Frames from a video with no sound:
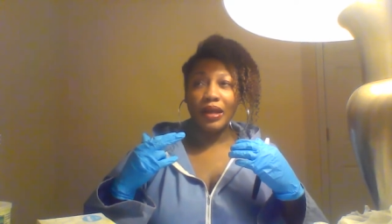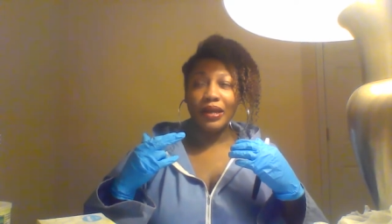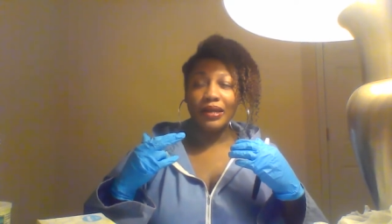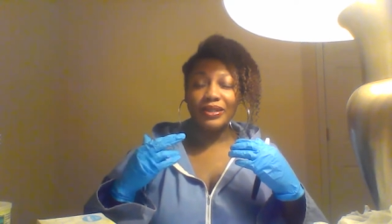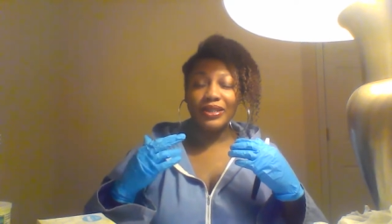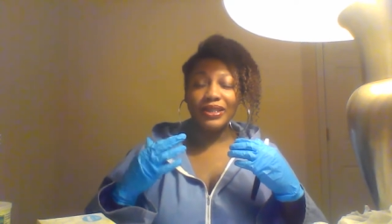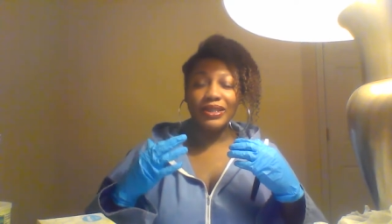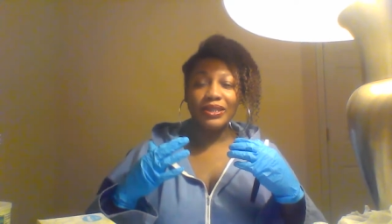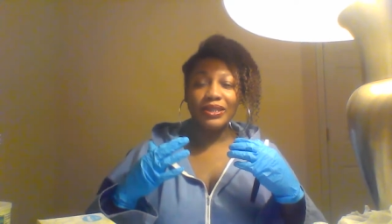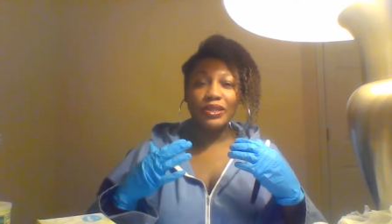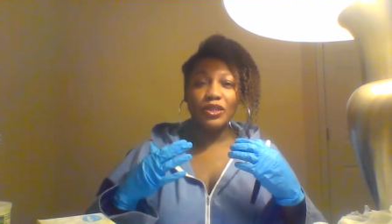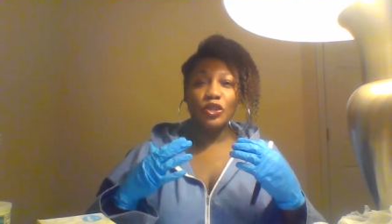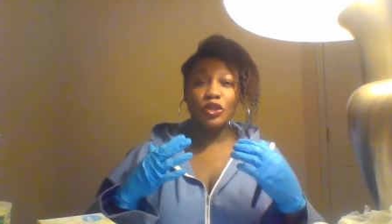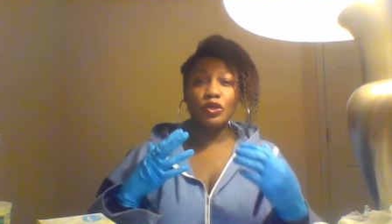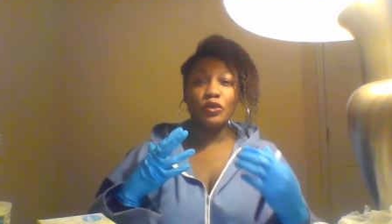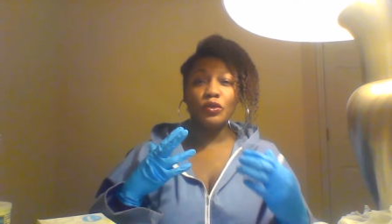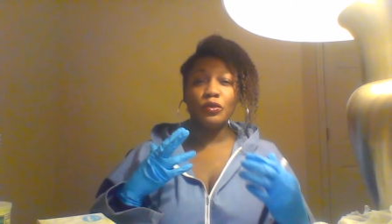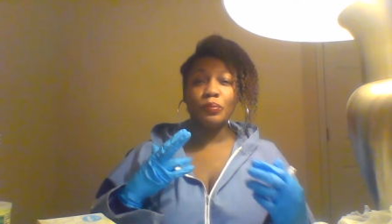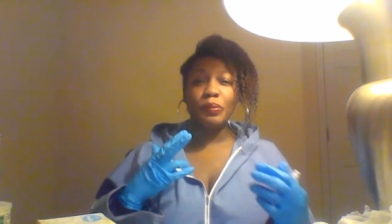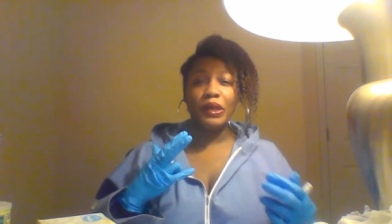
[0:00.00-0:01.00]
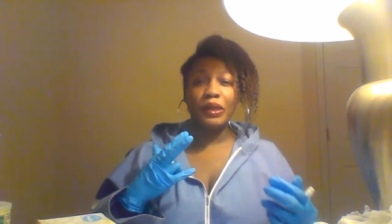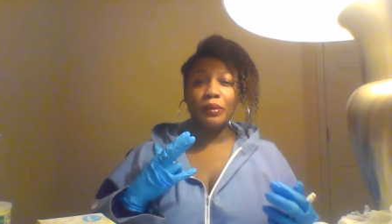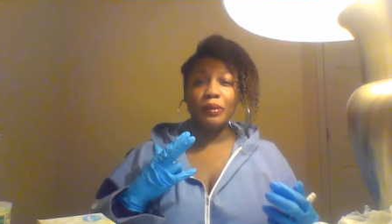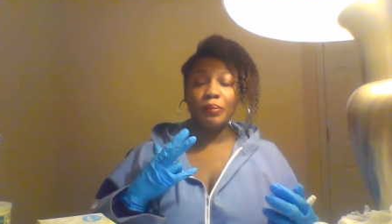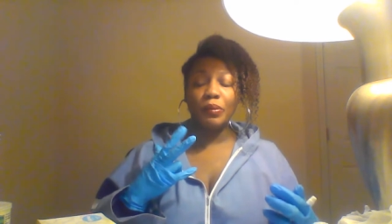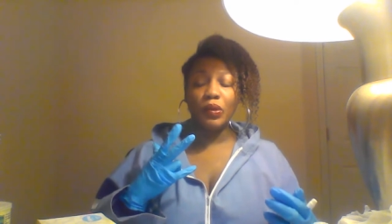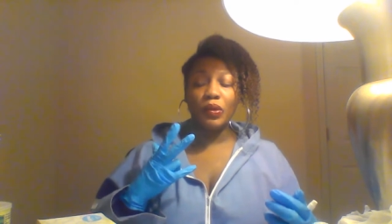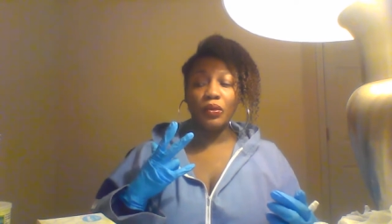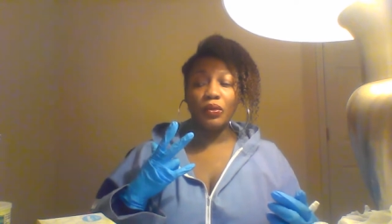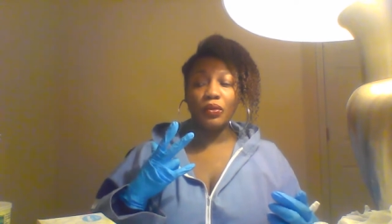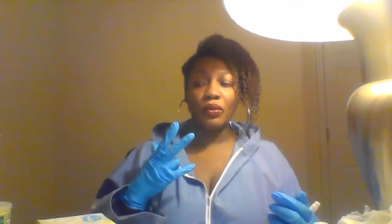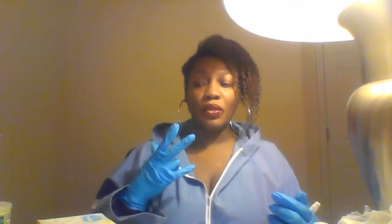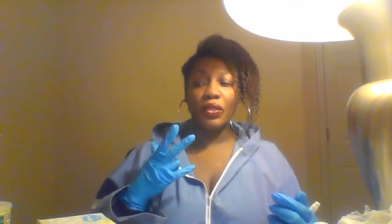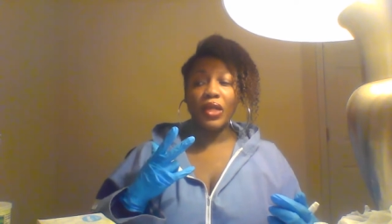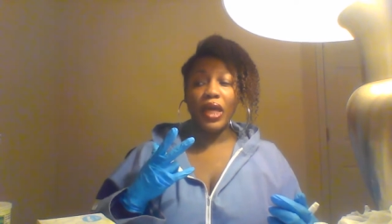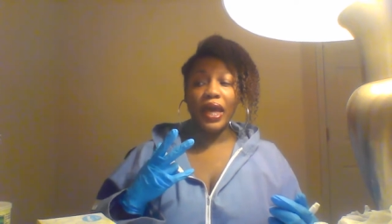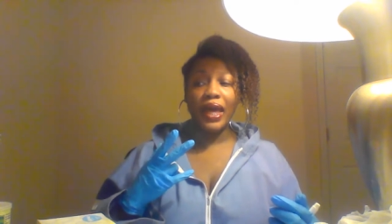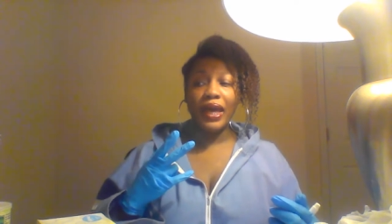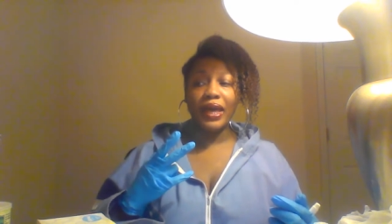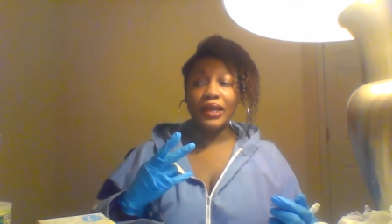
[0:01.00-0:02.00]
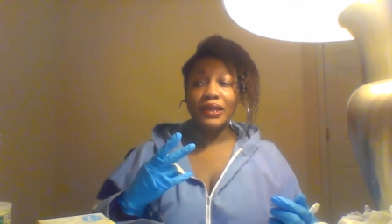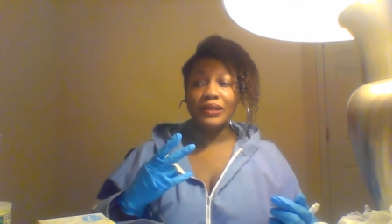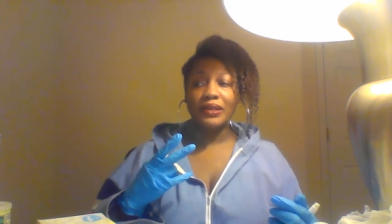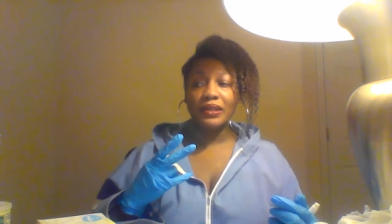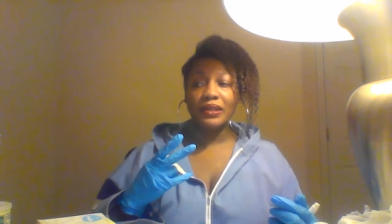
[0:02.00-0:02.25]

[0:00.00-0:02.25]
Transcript: just two people that